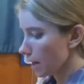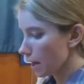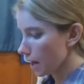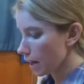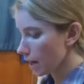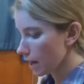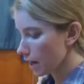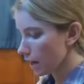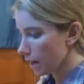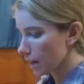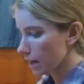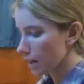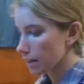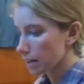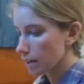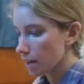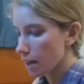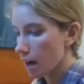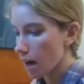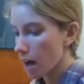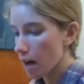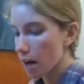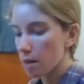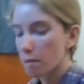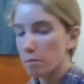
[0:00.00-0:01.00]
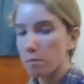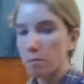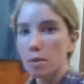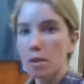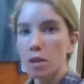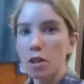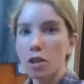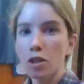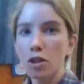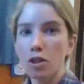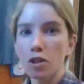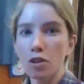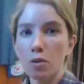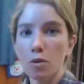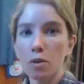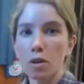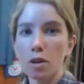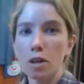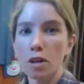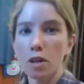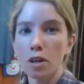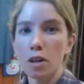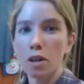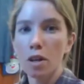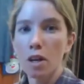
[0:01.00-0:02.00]
and
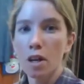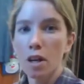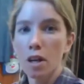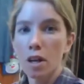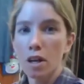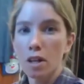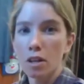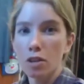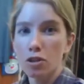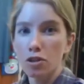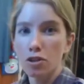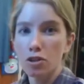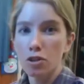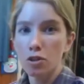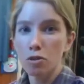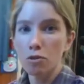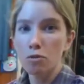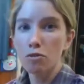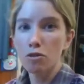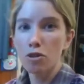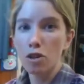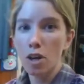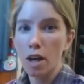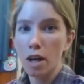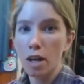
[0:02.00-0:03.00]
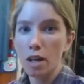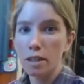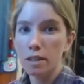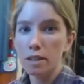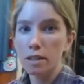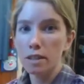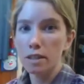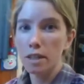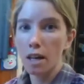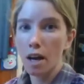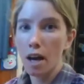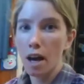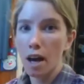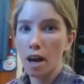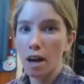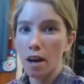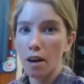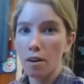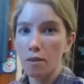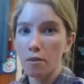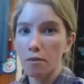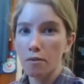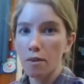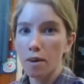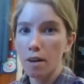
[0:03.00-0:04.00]
your 2 jugs
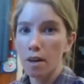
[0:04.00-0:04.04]
of